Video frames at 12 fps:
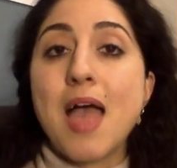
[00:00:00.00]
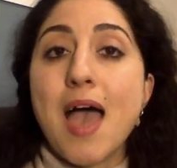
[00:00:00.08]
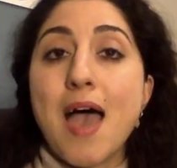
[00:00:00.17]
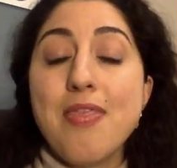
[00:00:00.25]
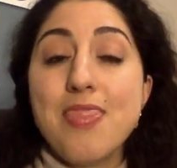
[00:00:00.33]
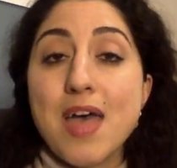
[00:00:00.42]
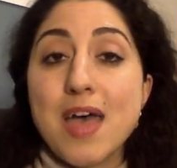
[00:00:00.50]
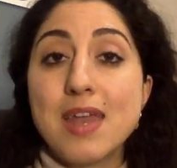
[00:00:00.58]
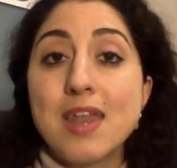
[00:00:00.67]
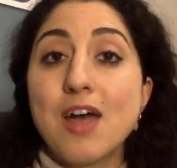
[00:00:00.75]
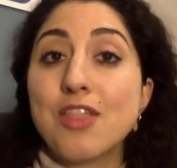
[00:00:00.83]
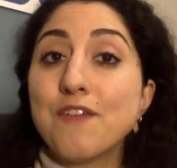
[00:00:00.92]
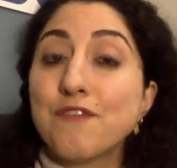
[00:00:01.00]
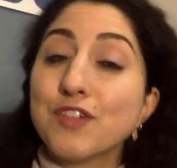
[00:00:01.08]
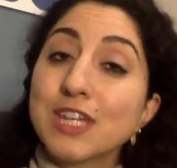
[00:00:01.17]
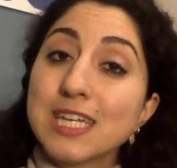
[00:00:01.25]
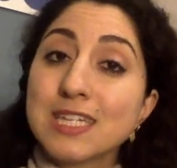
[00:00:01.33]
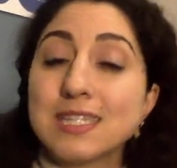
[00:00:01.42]
and then the
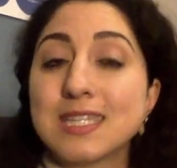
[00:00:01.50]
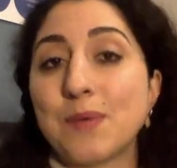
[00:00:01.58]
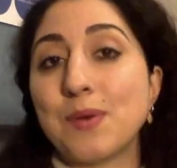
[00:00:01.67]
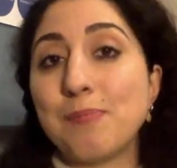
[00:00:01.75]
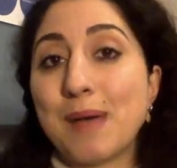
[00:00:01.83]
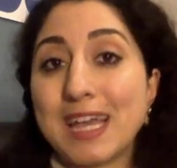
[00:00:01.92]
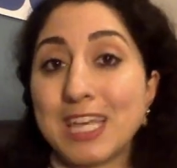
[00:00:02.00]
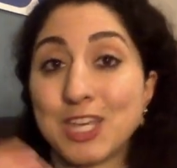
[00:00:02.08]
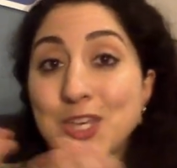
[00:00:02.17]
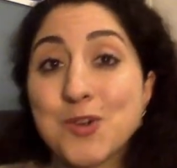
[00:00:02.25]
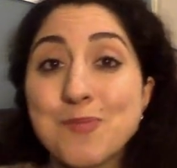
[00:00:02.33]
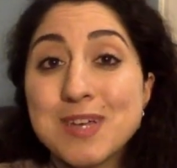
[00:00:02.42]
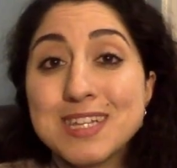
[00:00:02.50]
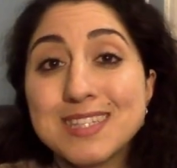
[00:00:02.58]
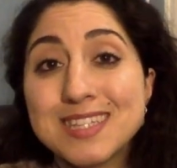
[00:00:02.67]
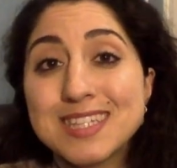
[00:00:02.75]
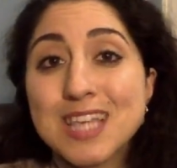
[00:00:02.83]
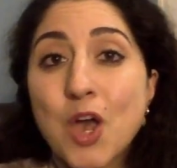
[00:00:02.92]
fleas that would bite
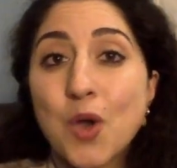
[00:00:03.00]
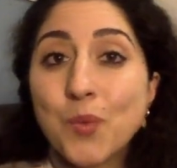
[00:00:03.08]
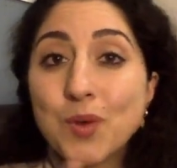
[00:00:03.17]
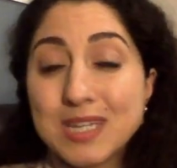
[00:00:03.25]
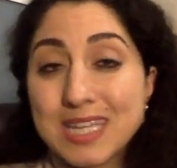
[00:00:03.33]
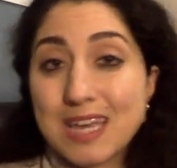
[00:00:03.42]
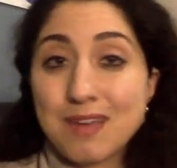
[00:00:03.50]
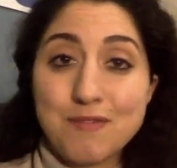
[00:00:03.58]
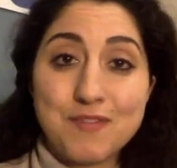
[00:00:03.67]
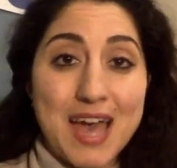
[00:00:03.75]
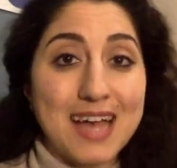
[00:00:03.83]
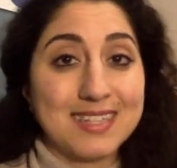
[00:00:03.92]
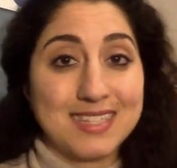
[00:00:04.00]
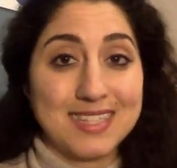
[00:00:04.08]
humans would give that